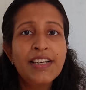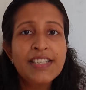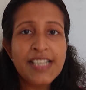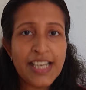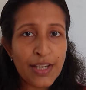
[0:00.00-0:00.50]

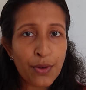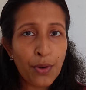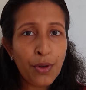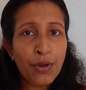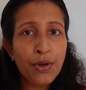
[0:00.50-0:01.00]

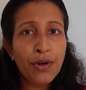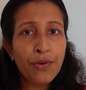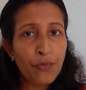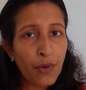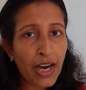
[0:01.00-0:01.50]
0,
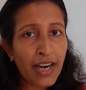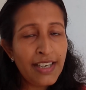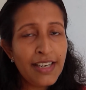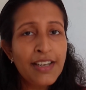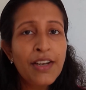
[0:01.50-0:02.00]

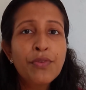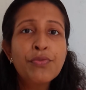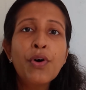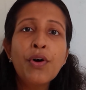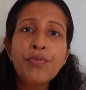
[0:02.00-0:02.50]
1,
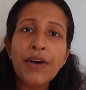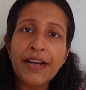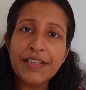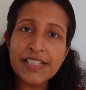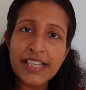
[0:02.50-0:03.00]
4,
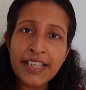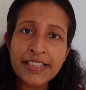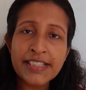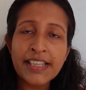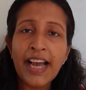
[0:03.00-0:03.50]
5, 6
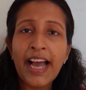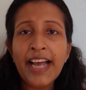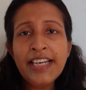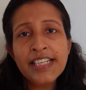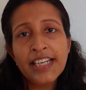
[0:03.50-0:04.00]
and
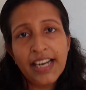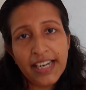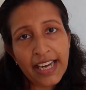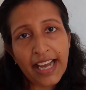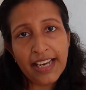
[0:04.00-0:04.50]

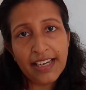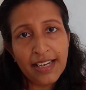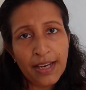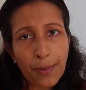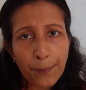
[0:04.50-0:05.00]
9.
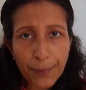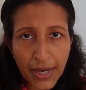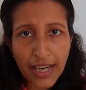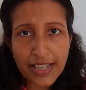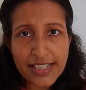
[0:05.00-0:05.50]

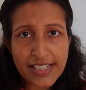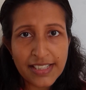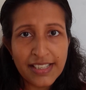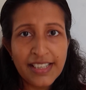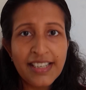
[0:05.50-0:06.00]
But
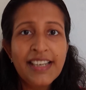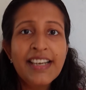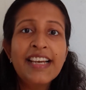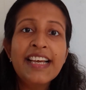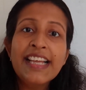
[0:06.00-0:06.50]

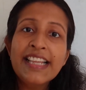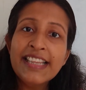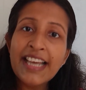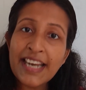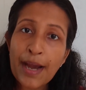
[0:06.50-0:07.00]

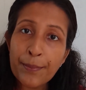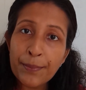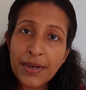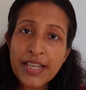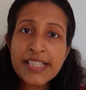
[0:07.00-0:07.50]
the
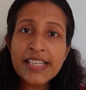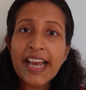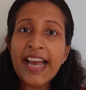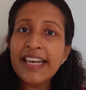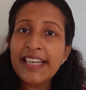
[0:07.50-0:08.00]
numbers
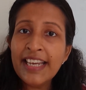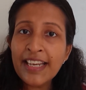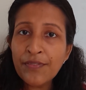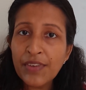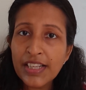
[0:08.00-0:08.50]

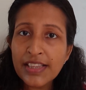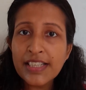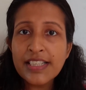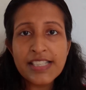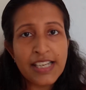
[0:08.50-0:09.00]
ending
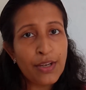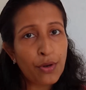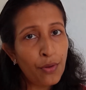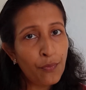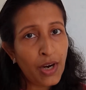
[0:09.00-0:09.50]
with
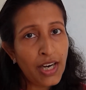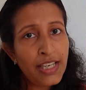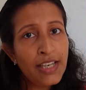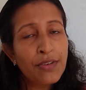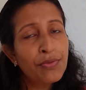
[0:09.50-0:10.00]
0, 1,
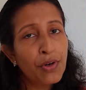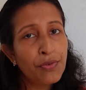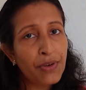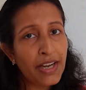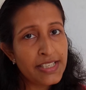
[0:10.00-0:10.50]
4,
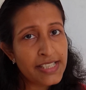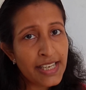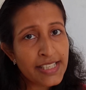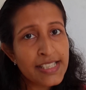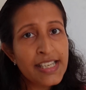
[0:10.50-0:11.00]
5,
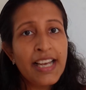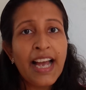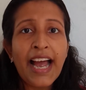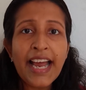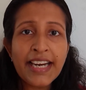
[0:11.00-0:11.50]
6
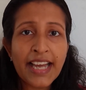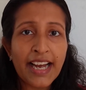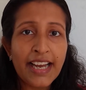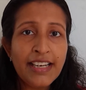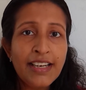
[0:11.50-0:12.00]
and
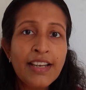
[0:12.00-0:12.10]
9